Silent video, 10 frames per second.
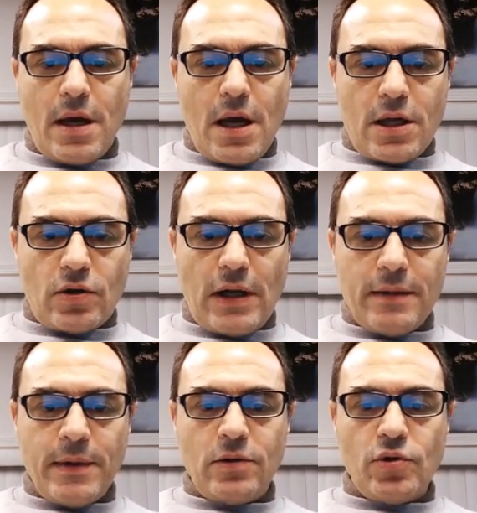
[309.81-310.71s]
So let
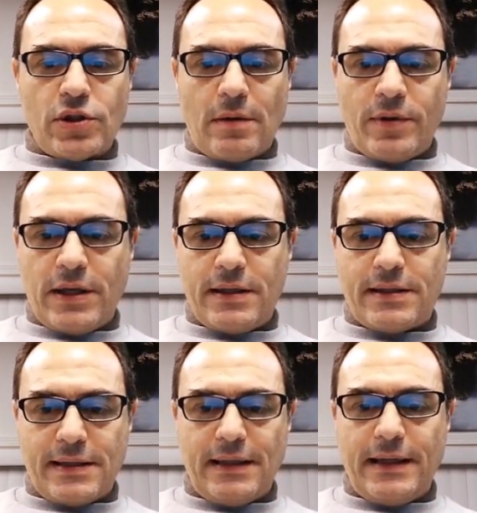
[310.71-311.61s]
me do something
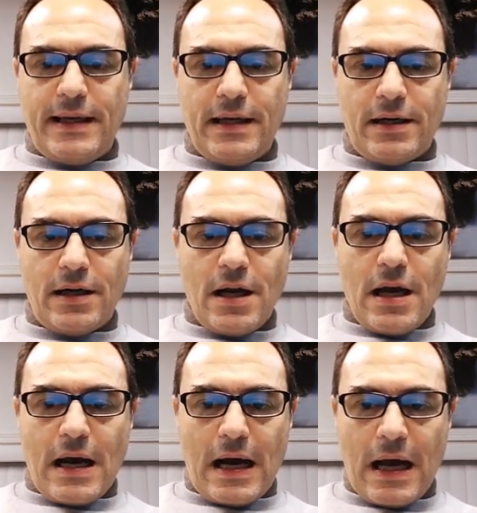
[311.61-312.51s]
silly here.
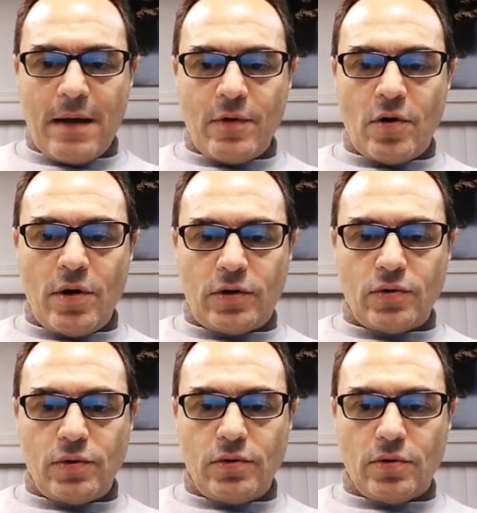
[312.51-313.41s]
I'm going
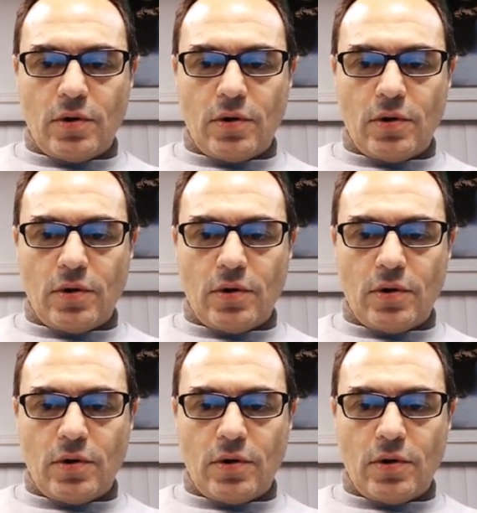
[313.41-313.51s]
to